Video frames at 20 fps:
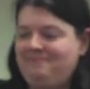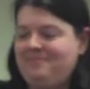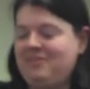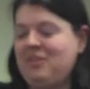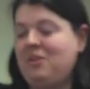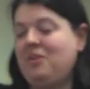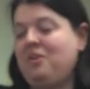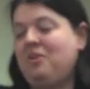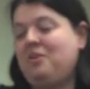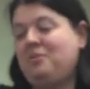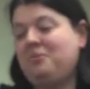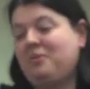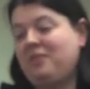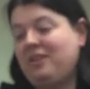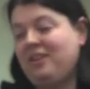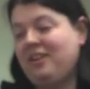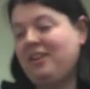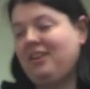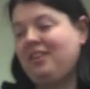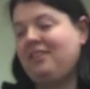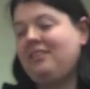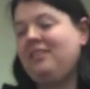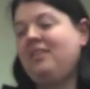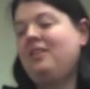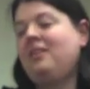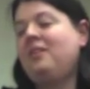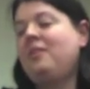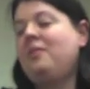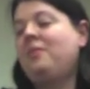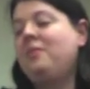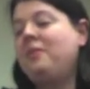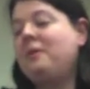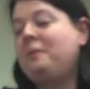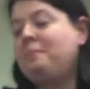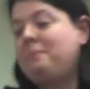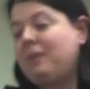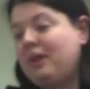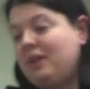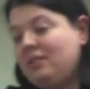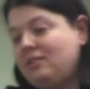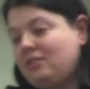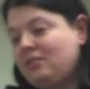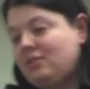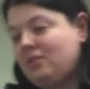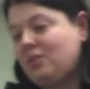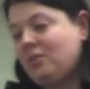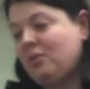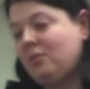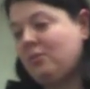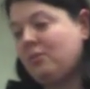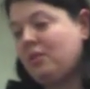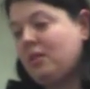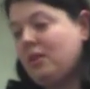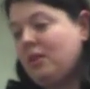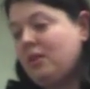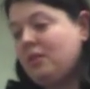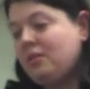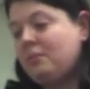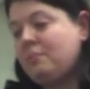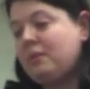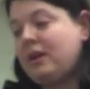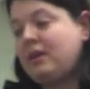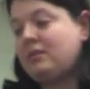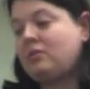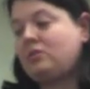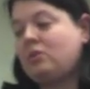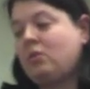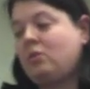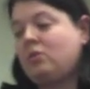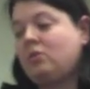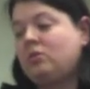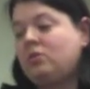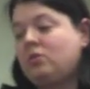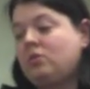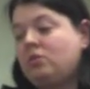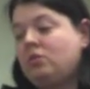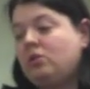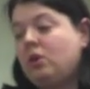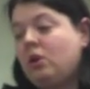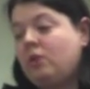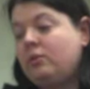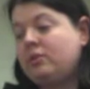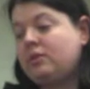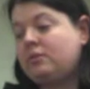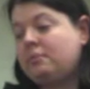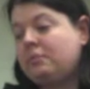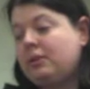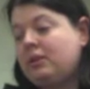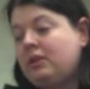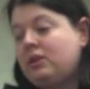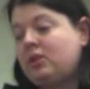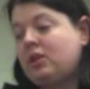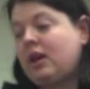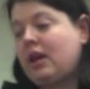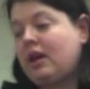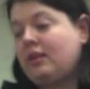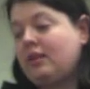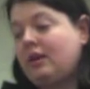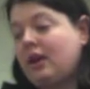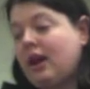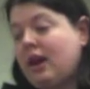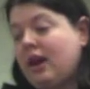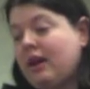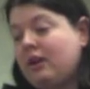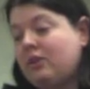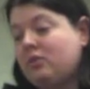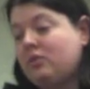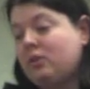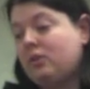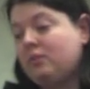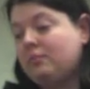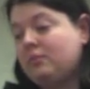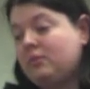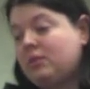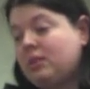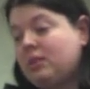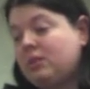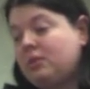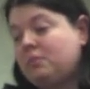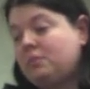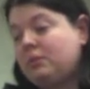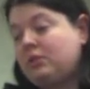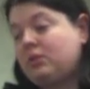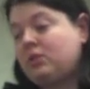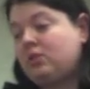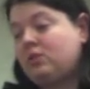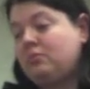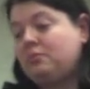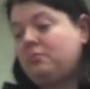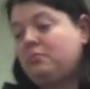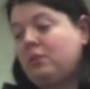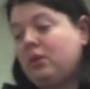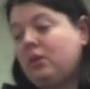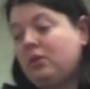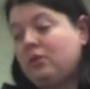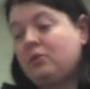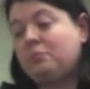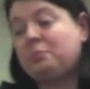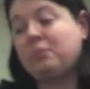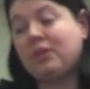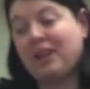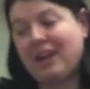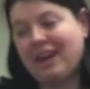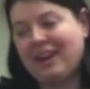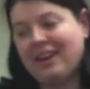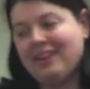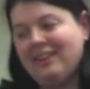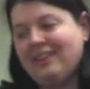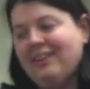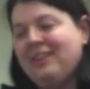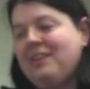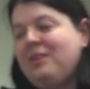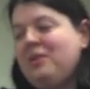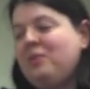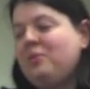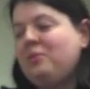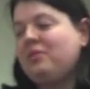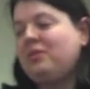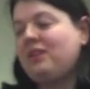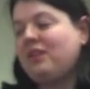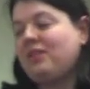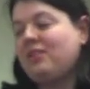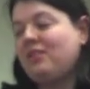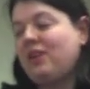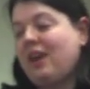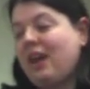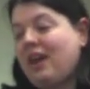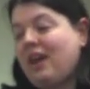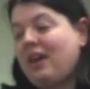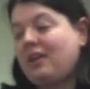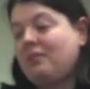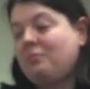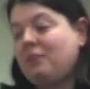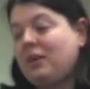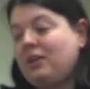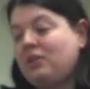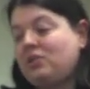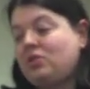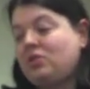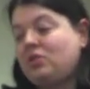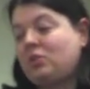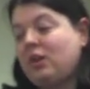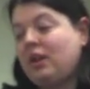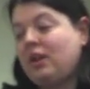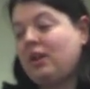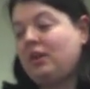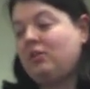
all right, the bass tone. The bass tone is the lowest pitch on the conga drums. It is played with either hand by striking